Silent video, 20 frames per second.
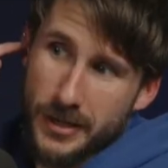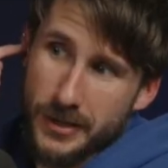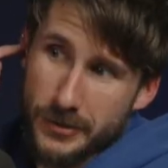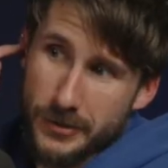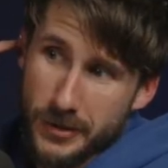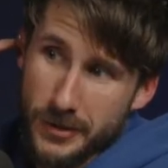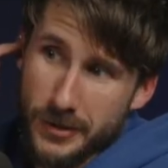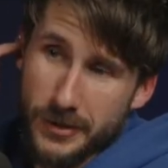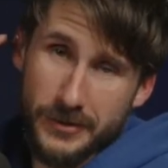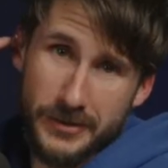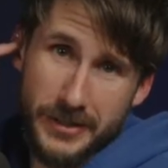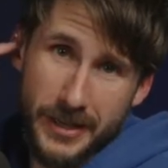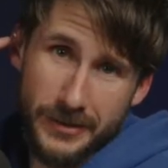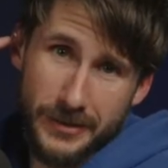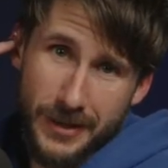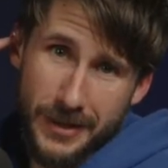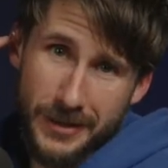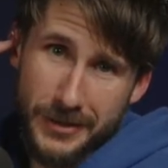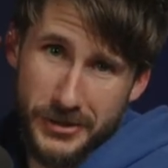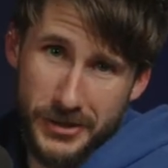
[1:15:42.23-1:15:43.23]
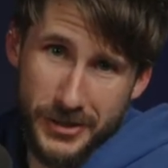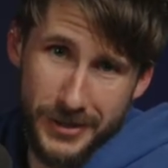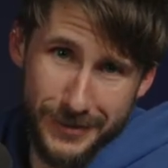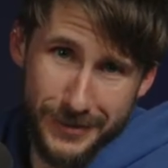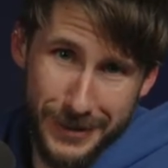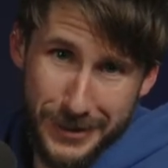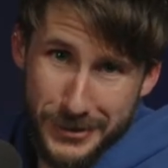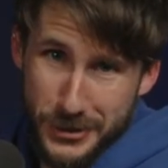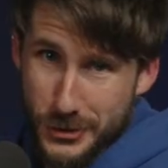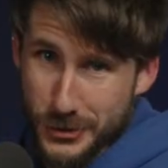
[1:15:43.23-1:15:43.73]
Ah, technology.
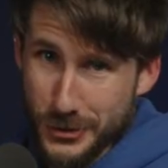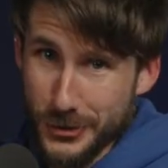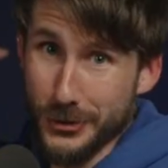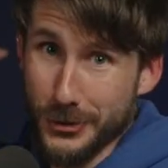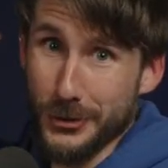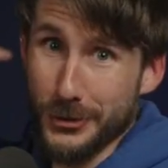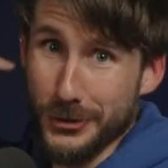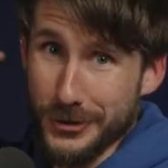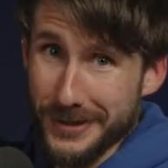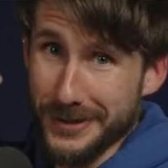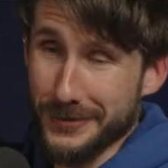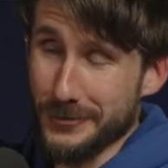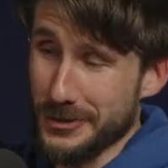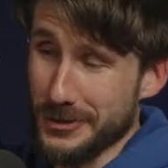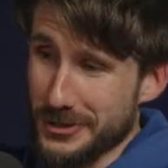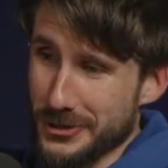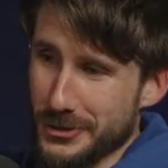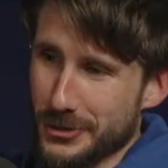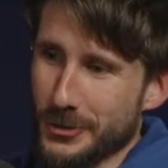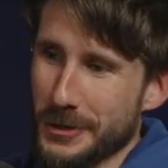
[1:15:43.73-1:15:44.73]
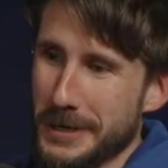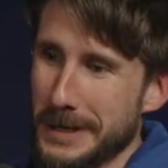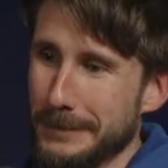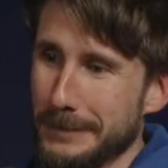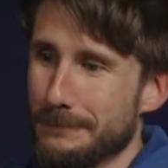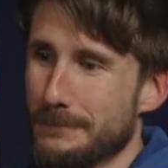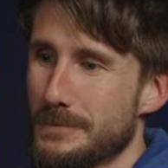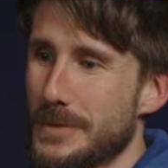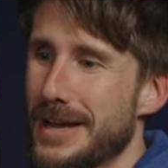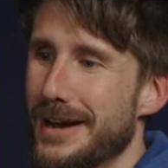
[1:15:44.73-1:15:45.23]
I just heard it, it was the screen.
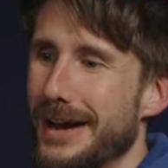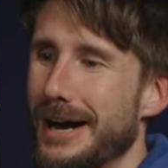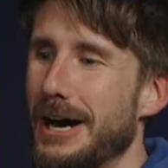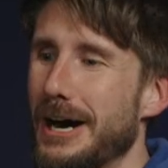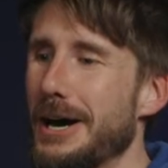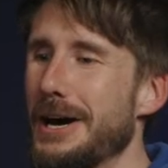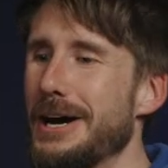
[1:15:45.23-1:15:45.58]
Uh,